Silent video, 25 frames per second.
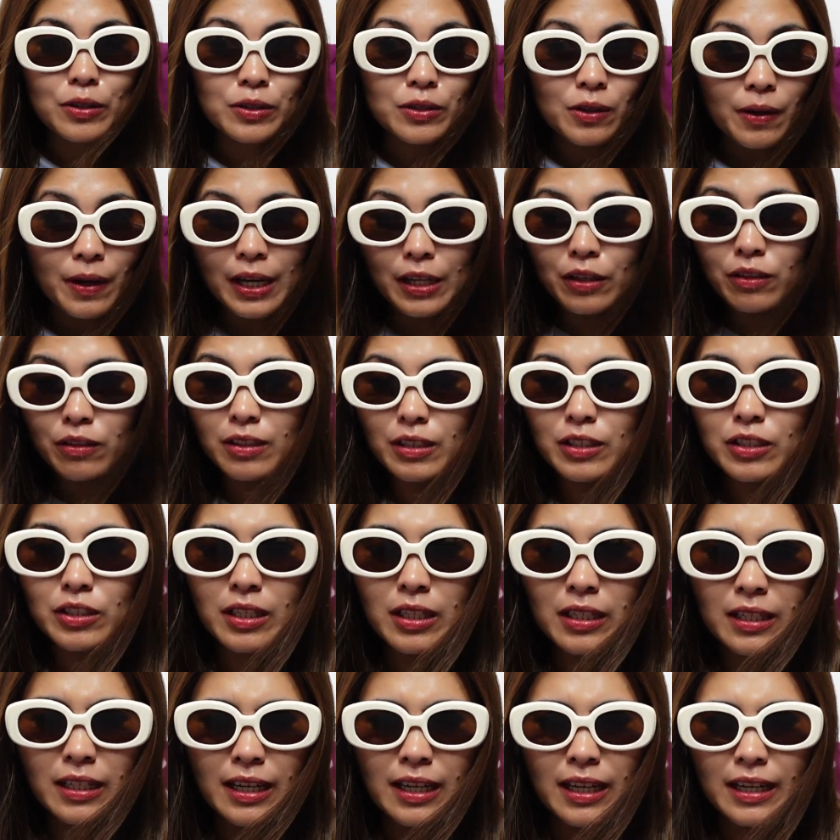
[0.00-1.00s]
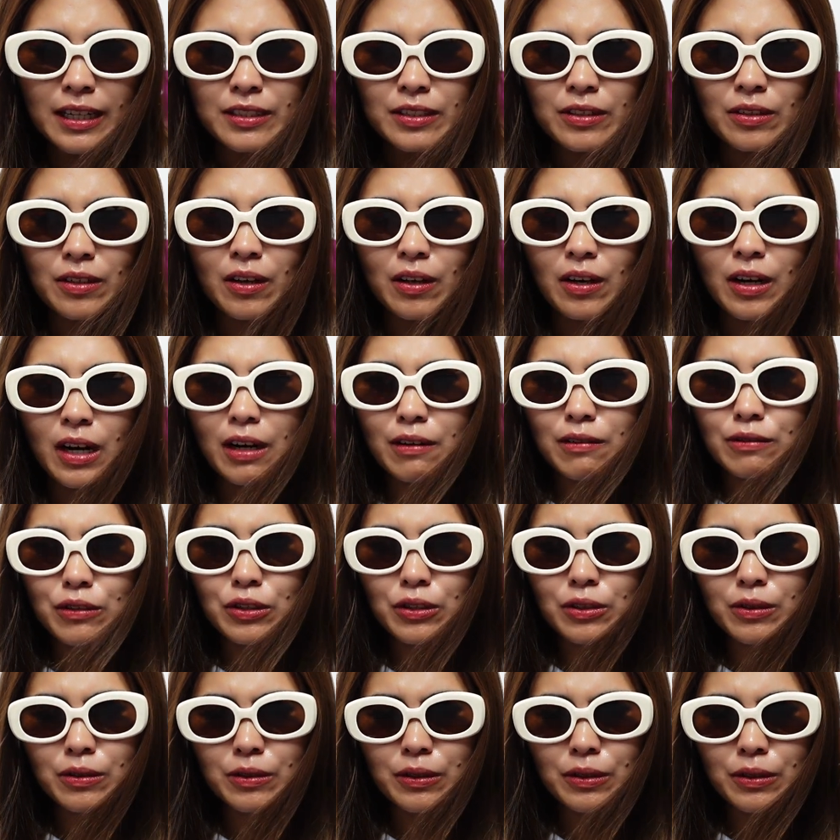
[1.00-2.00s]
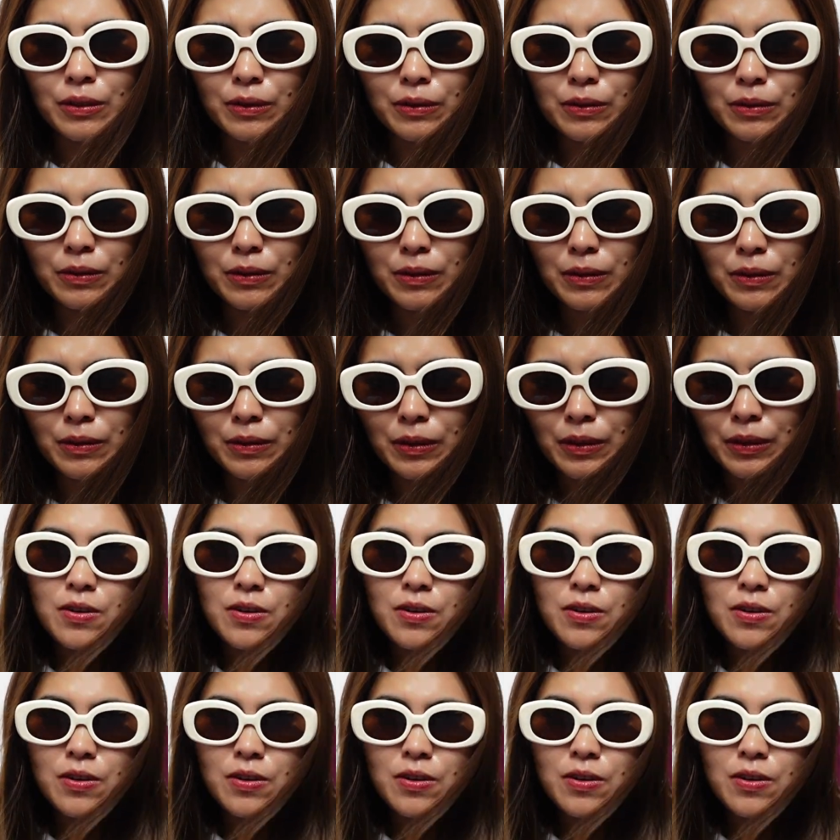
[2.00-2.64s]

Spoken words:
So eto na siya guys, I will show you.